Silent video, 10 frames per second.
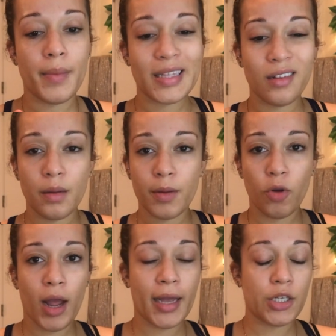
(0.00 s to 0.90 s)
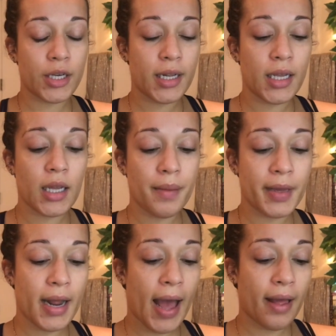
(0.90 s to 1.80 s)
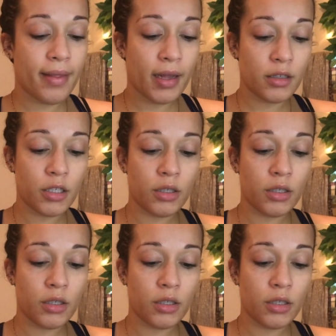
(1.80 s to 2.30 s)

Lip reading: It's a little bit more hydrating. I'm going to add that